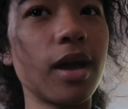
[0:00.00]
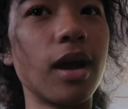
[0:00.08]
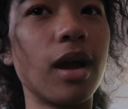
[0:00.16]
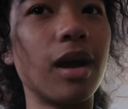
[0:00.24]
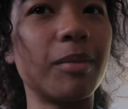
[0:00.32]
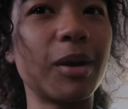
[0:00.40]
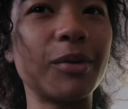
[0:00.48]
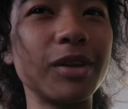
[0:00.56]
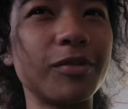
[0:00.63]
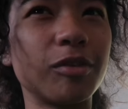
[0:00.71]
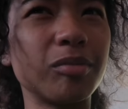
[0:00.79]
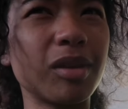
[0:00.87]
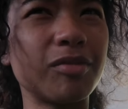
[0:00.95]
Um, I already
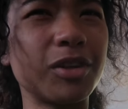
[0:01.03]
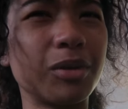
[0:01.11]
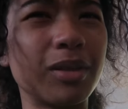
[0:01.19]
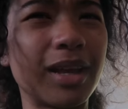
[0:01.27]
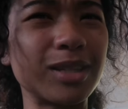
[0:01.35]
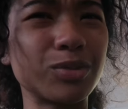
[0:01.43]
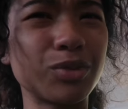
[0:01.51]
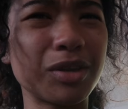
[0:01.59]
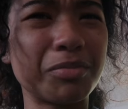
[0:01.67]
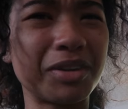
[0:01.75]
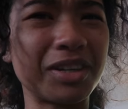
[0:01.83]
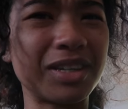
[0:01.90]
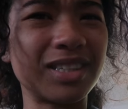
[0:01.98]
filmed that video last week,
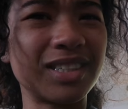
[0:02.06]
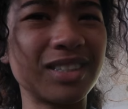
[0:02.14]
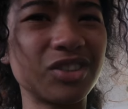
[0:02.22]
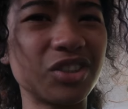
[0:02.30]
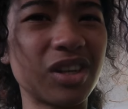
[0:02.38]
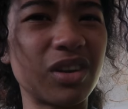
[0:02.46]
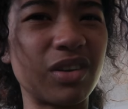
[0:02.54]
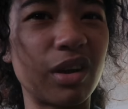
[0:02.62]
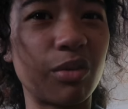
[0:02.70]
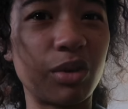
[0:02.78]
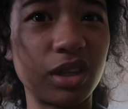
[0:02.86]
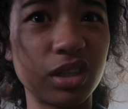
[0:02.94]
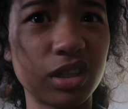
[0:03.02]
but it didn't turn out how I
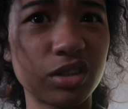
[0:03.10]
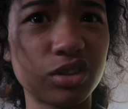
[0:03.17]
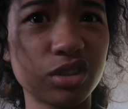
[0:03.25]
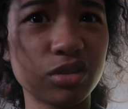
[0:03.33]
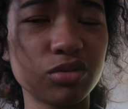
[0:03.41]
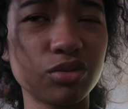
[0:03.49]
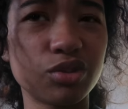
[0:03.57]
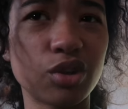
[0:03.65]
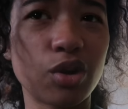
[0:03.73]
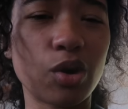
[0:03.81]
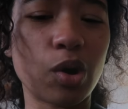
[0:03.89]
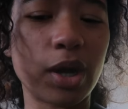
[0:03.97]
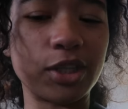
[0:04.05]
wanted it to,
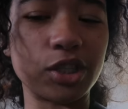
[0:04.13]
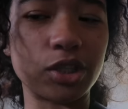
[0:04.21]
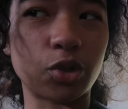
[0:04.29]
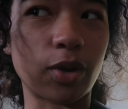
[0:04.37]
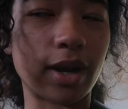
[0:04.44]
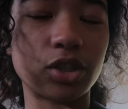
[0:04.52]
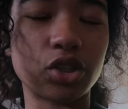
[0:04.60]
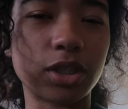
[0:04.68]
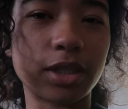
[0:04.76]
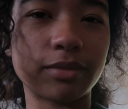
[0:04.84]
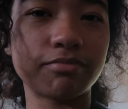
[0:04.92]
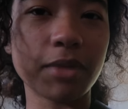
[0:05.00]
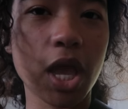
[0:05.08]
so I just scratched
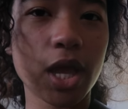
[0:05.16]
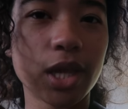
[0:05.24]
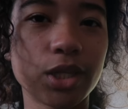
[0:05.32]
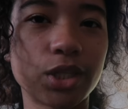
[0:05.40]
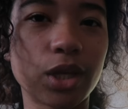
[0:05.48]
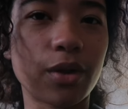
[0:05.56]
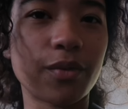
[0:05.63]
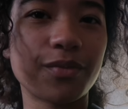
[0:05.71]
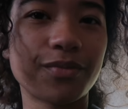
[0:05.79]
it. So,